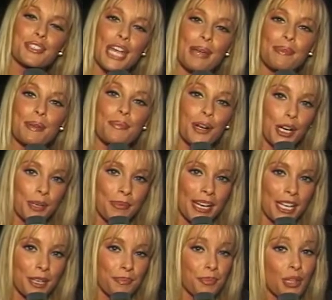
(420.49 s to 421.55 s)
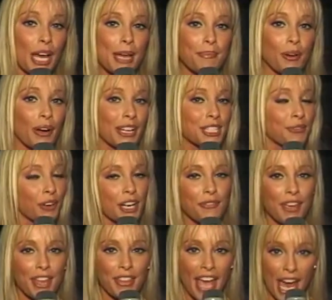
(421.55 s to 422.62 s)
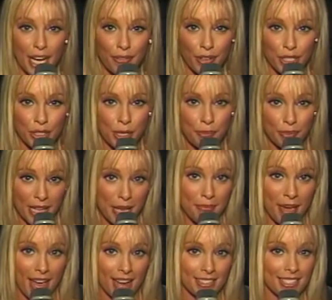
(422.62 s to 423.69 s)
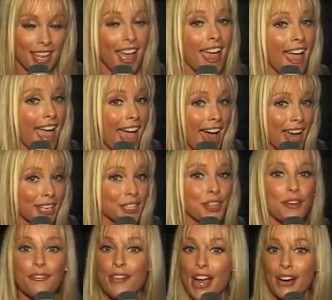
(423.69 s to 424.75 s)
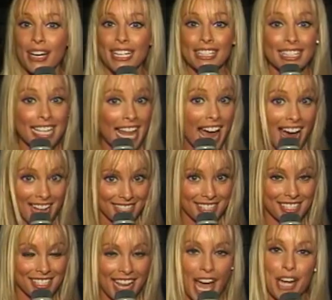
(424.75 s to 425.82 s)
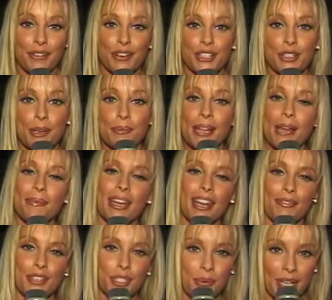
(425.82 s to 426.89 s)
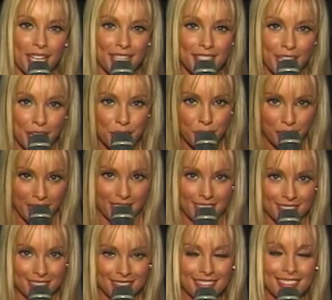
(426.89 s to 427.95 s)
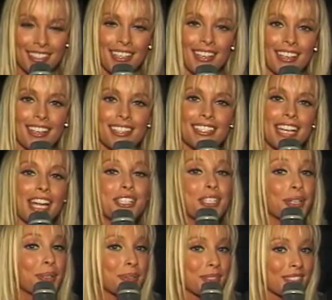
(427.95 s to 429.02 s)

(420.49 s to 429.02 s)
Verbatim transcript: I'm Jamie Bergman, Playboy's forty-fifth anniversary playmate and the very last anniversary playmate of the twentieth century. Stay tuned.